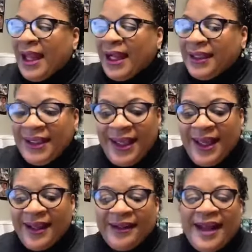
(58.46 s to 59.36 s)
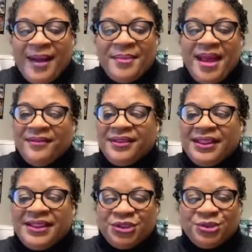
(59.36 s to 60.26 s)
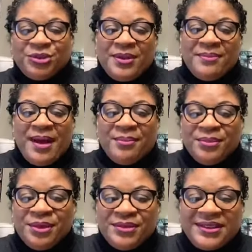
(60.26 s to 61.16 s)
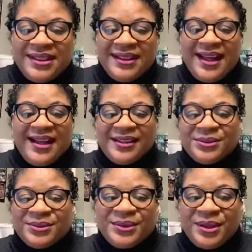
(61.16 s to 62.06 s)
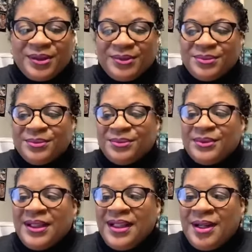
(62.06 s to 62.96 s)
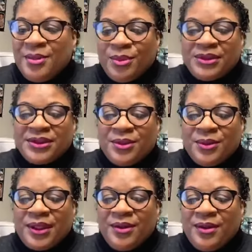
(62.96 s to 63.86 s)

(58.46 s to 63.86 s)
Again, I'm having issues with my music. I don't know what's going